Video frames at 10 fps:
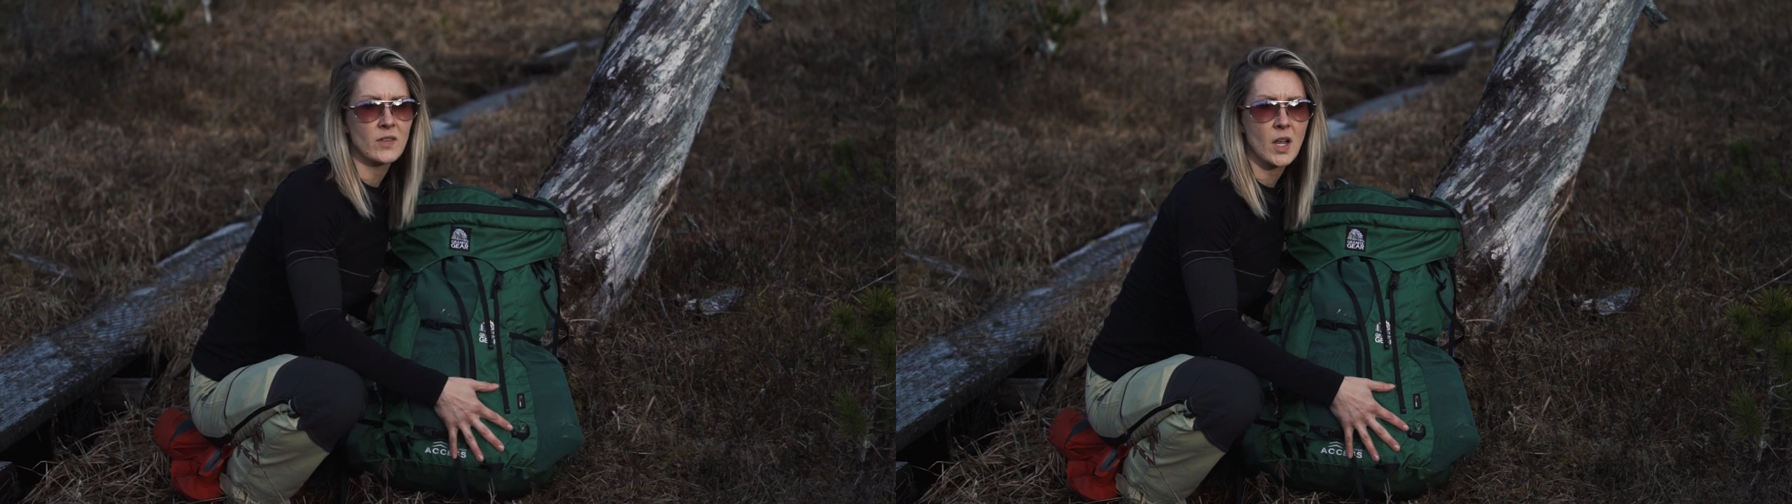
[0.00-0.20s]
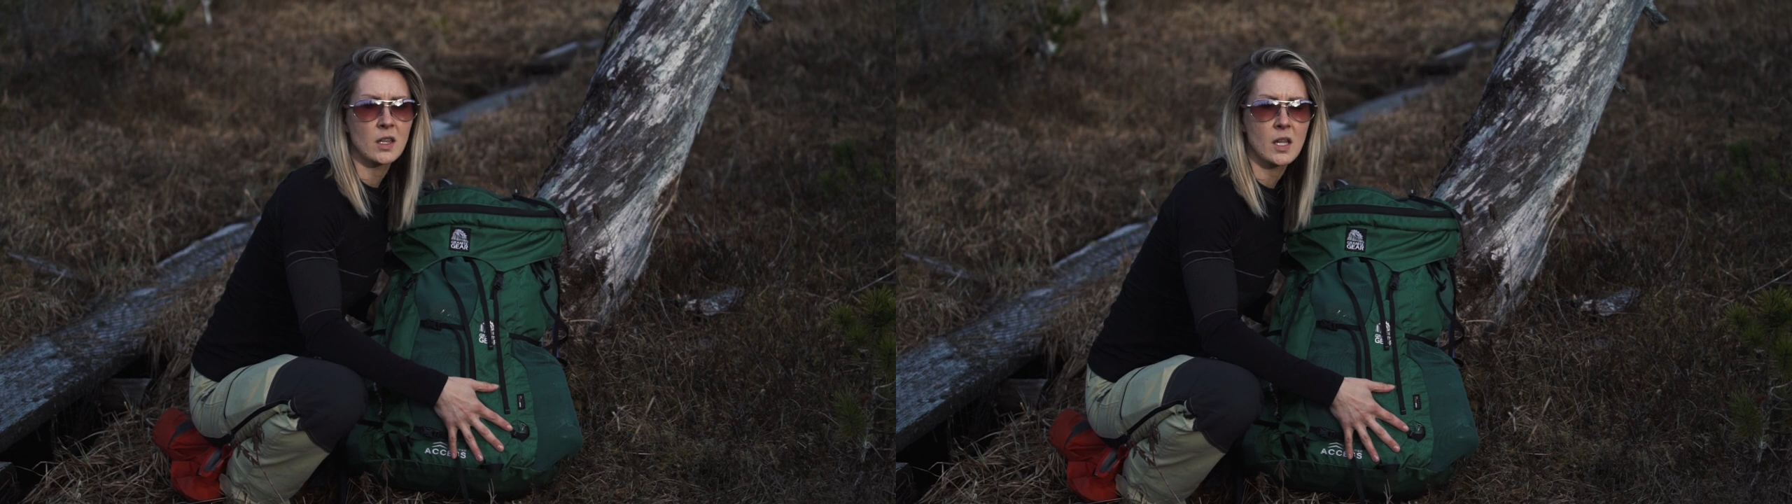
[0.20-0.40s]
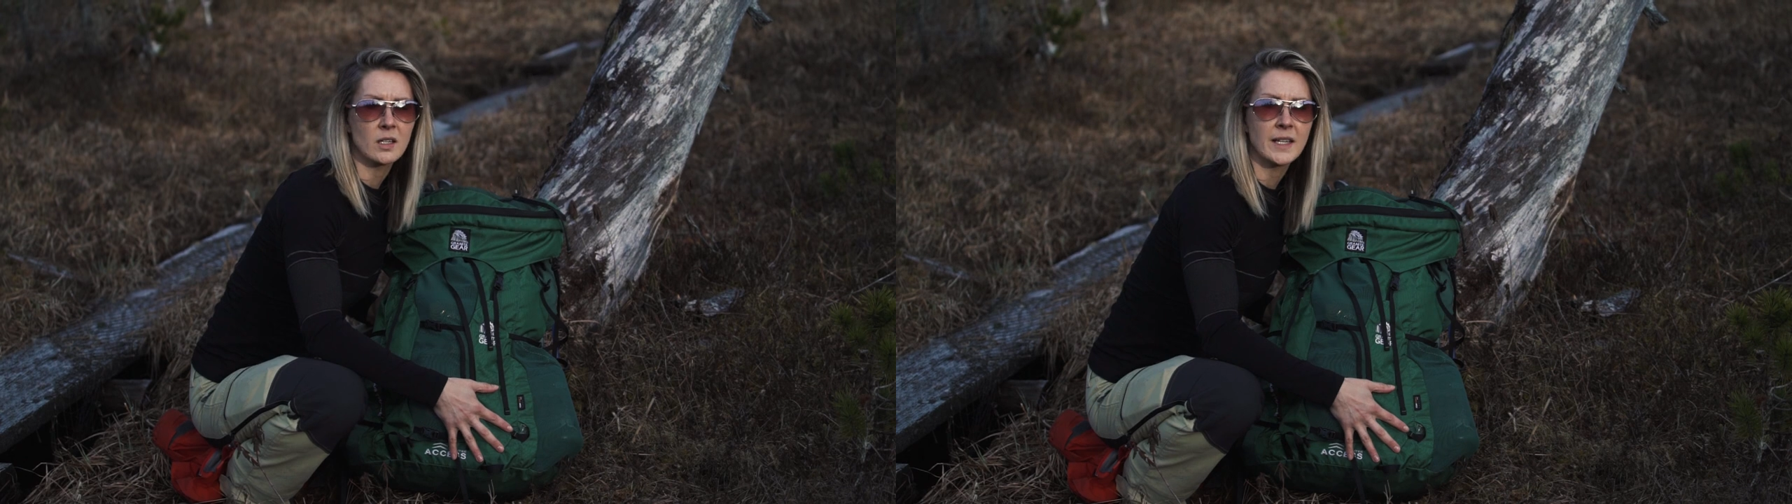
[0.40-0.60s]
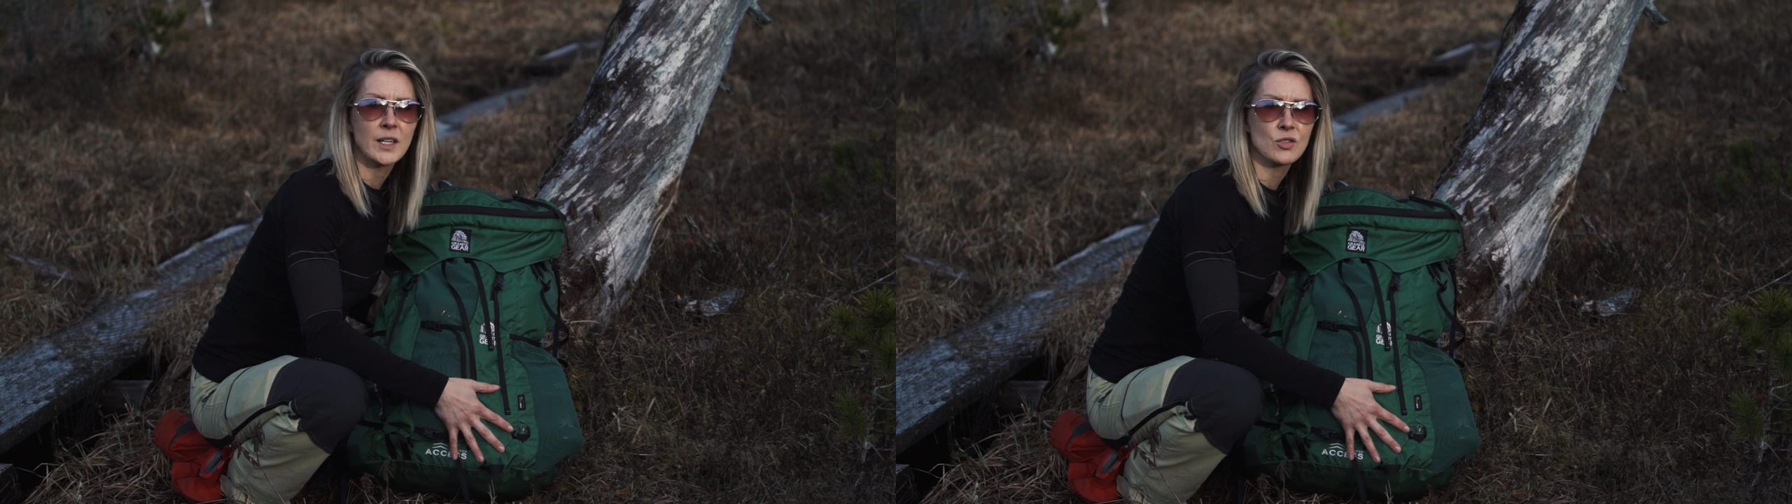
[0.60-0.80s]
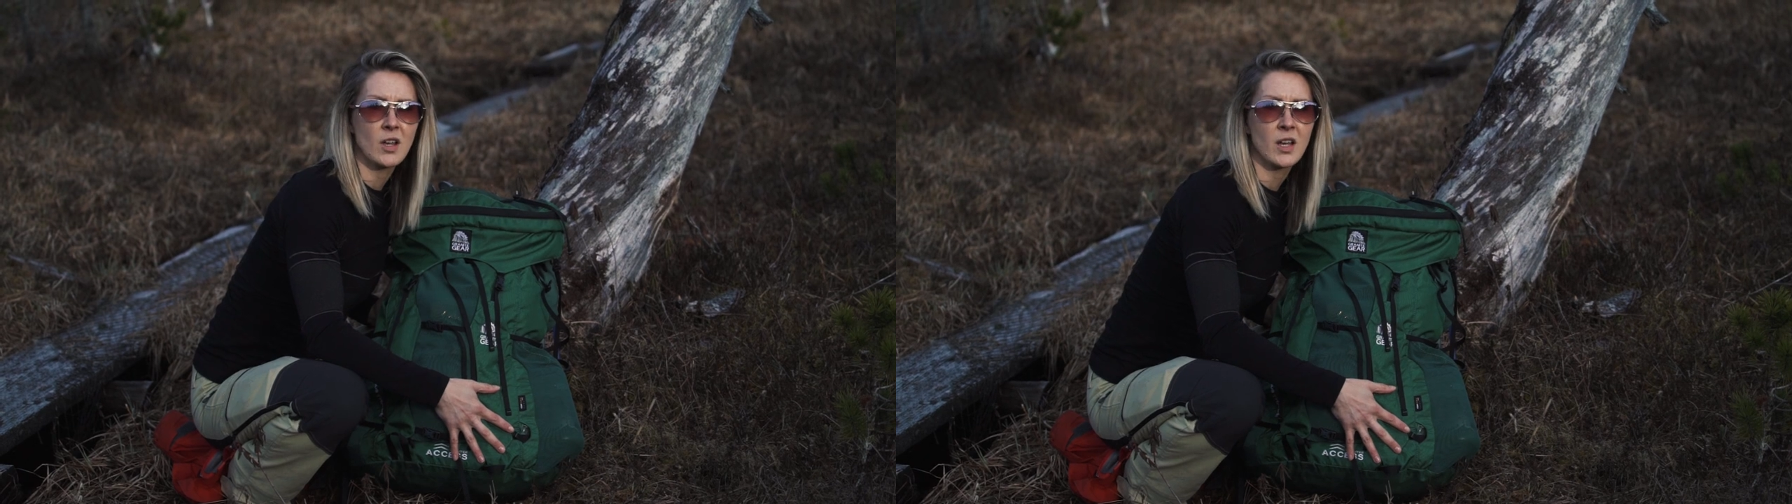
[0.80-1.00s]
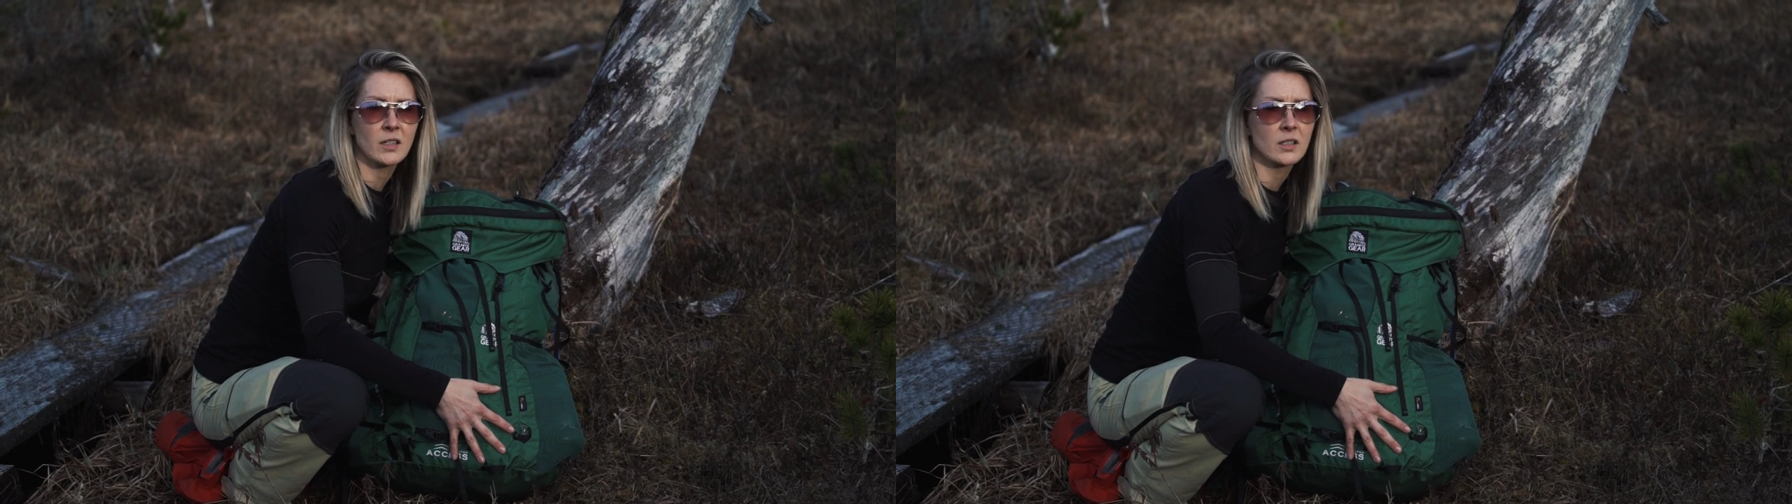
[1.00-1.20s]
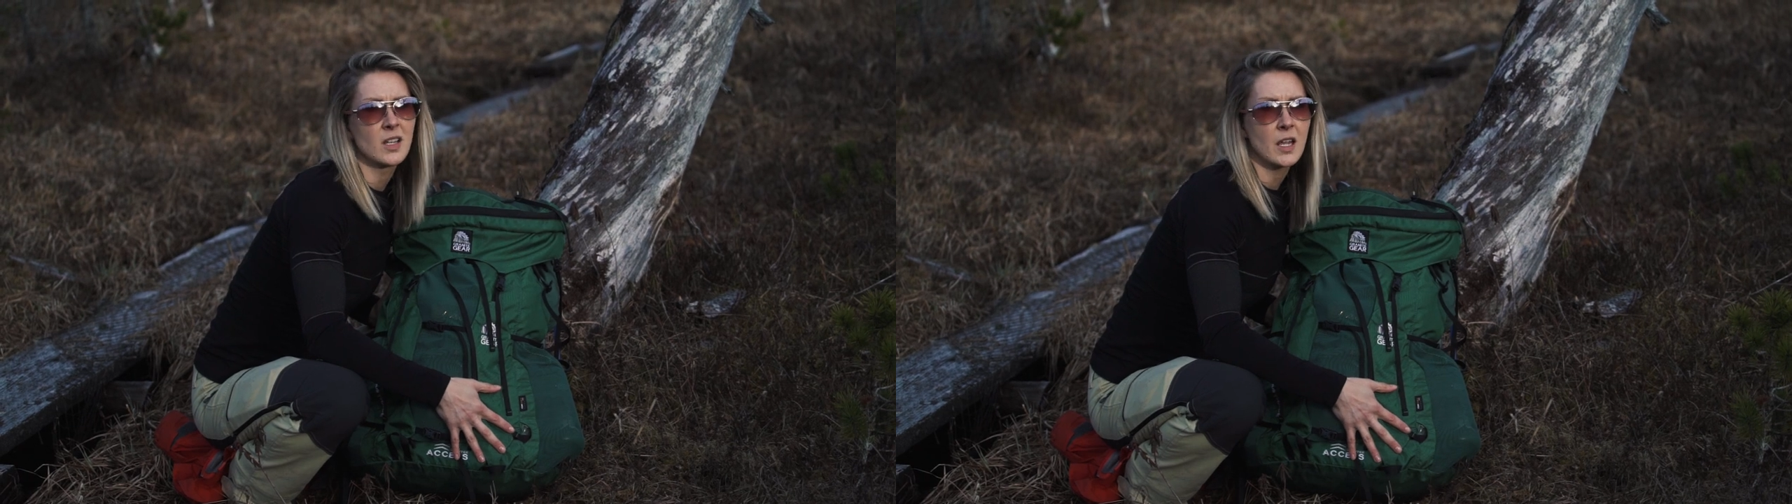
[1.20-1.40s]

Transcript: got a lot of layers on.